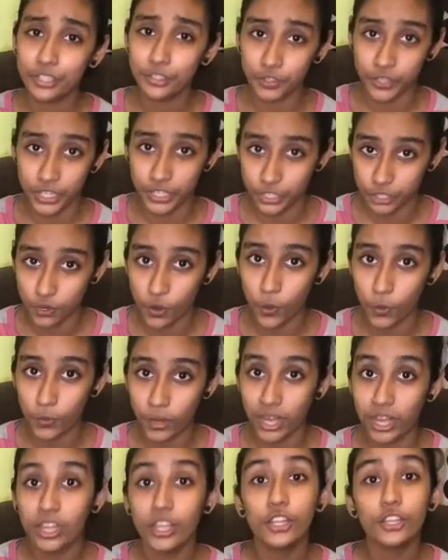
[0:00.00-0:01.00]

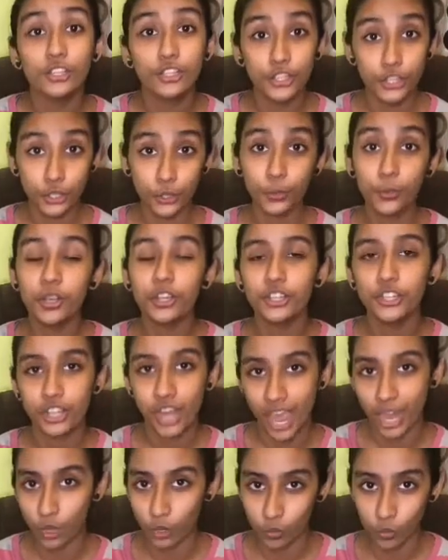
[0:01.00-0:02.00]
Tereshkova to
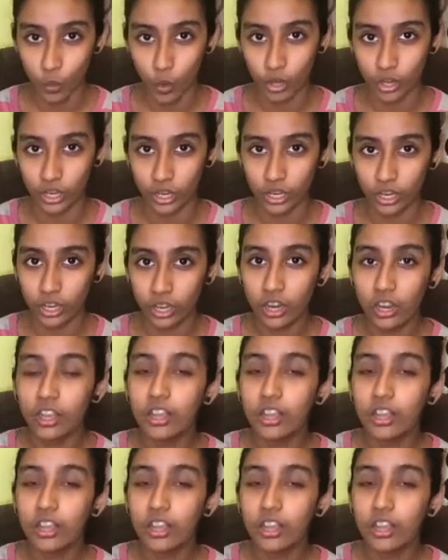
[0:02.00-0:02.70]
Shannon Walker.